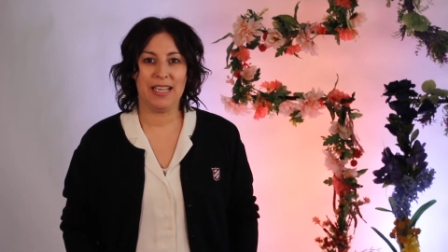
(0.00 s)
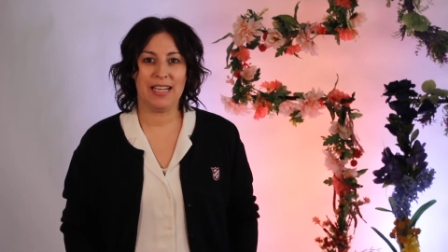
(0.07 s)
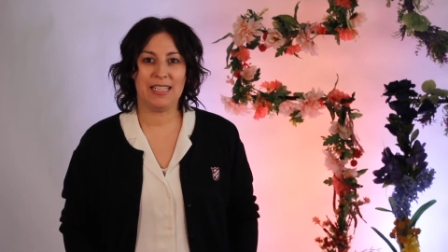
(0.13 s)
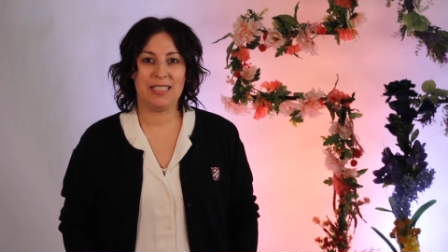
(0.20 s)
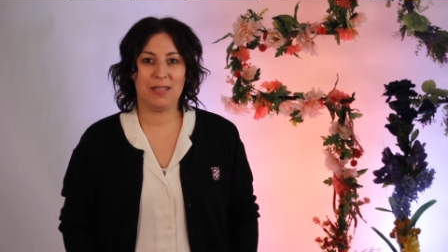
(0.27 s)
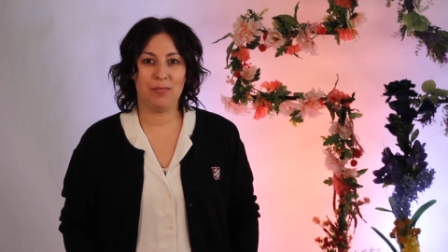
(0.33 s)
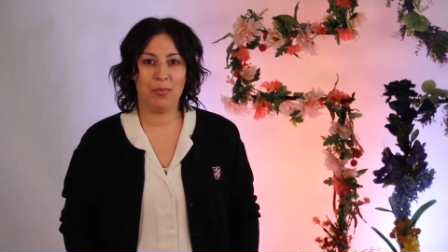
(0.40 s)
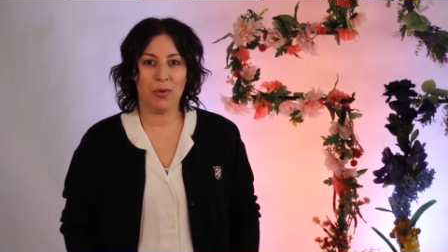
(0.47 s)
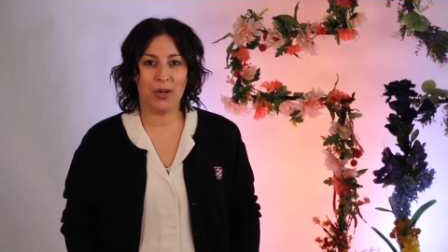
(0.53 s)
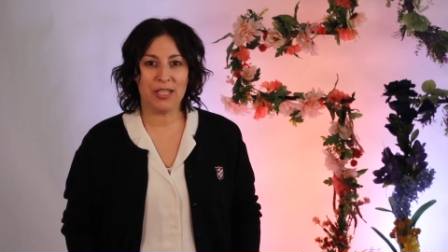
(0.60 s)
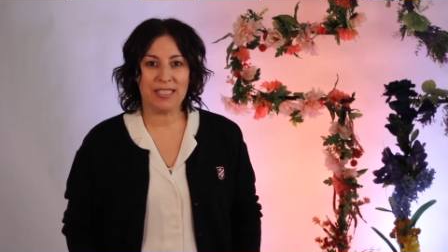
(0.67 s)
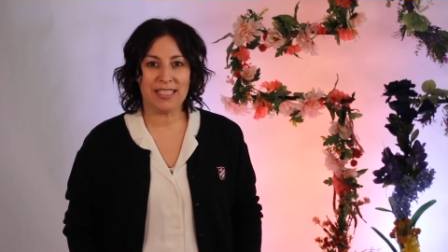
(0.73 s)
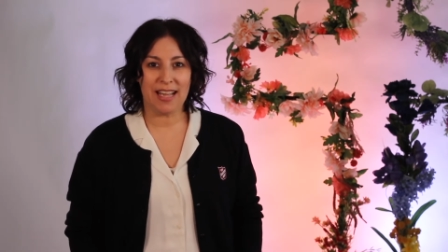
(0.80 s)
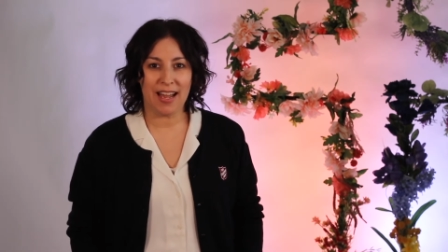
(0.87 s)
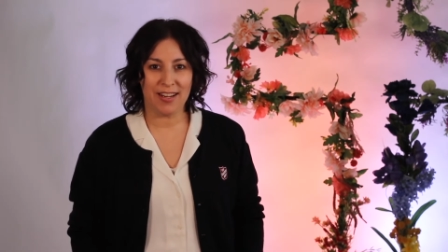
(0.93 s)
it's
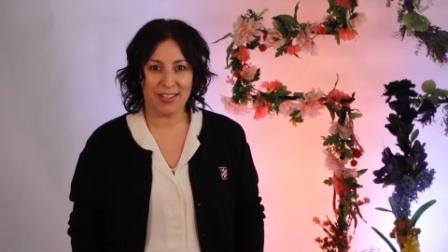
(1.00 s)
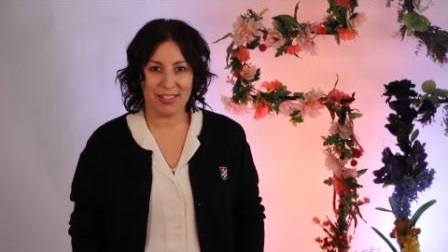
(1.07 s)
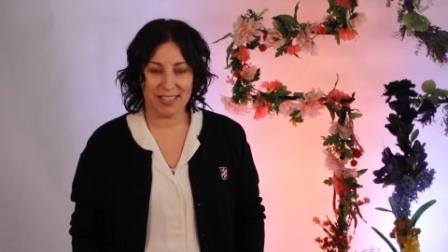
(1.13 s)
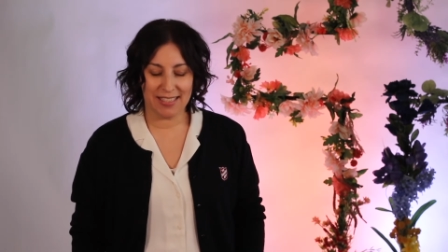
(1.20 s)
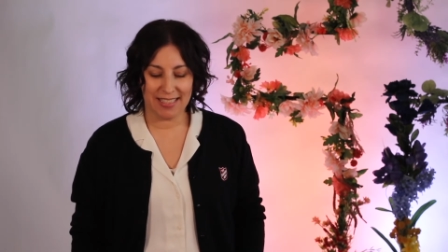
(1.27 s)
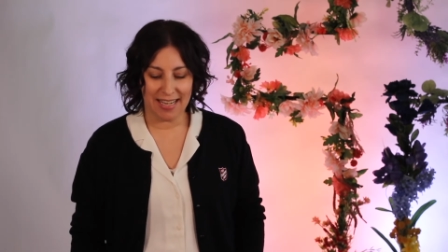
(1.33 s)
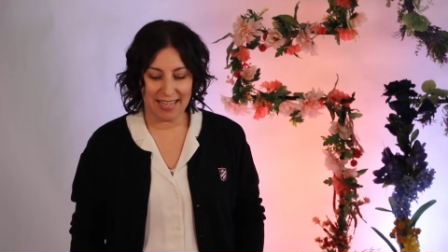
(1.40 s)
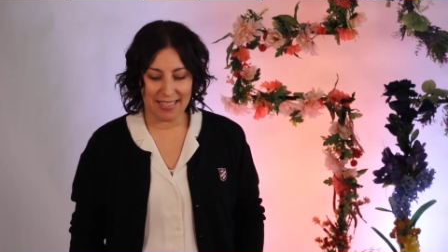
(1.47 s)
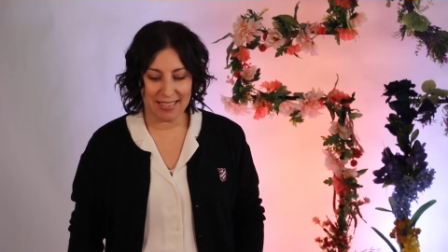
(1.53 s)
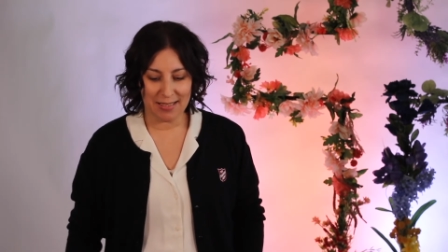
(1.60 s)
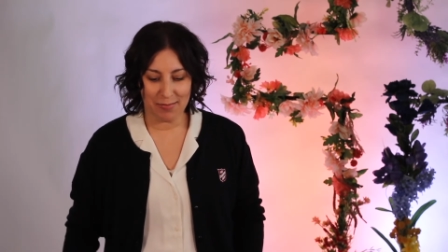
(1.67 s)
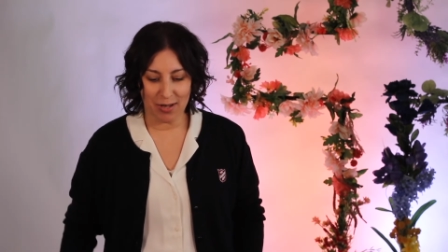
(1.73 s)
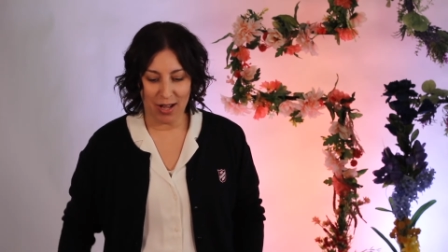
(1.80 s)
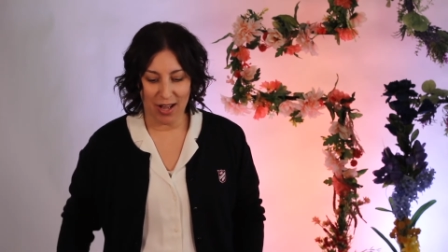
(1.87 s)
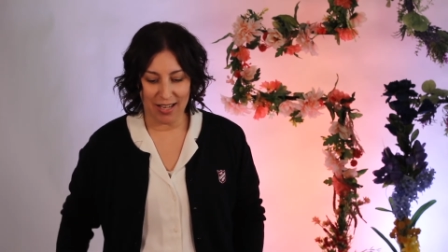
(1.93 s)
important to understand
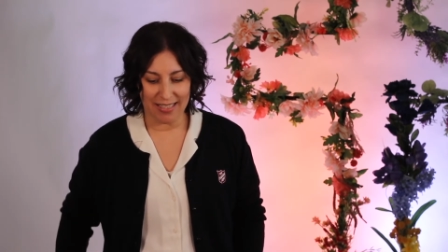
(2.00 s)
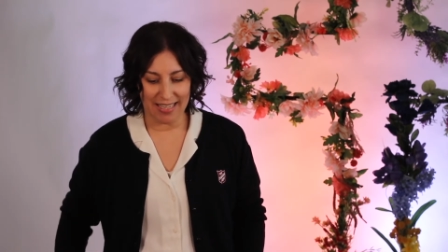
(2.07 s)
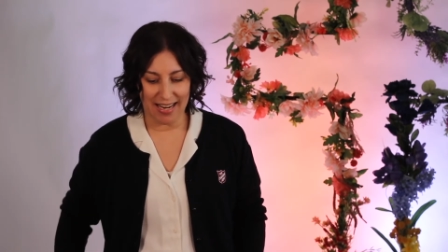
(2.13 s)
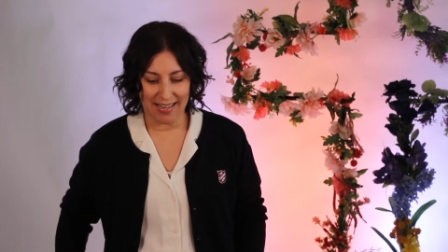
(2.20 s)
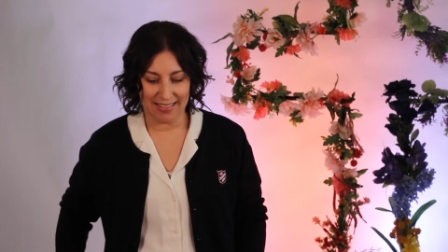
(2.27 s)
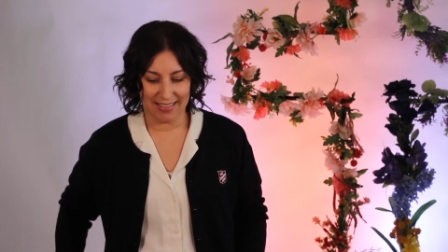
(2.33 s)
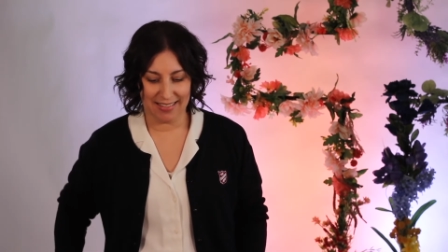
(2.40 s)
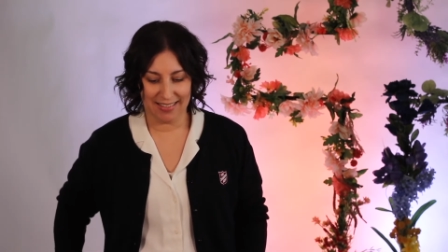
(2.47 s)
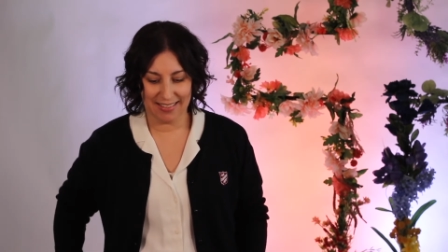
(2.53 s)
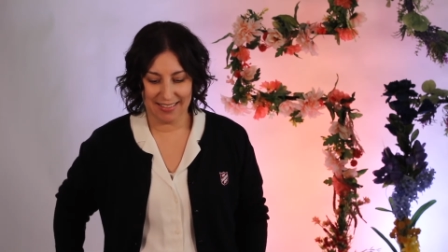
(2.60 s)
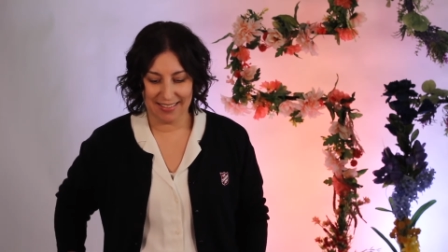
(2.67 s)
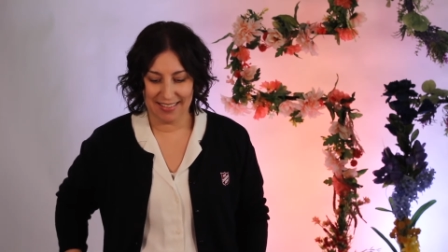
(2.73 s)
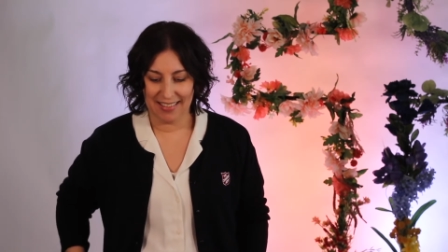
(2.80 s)
some context.